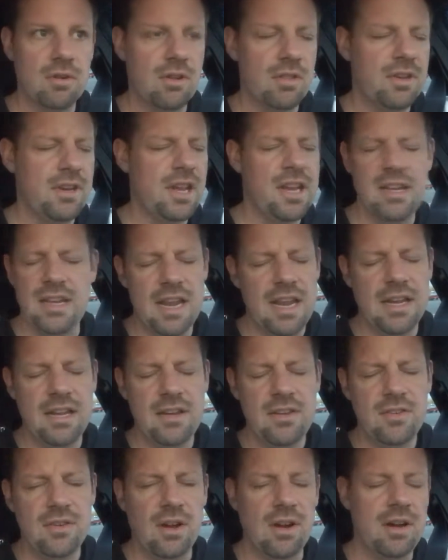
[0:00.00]
or the night
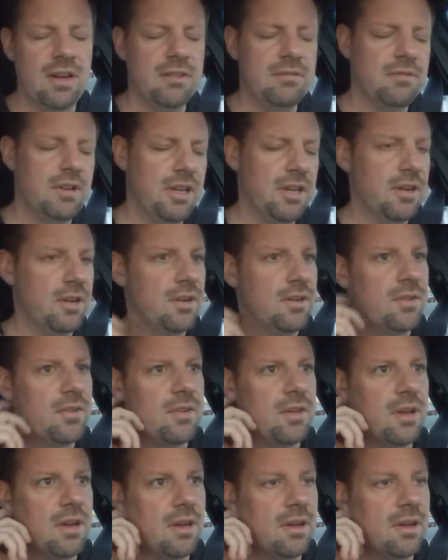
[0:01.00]
nanny, sorry, night nurse,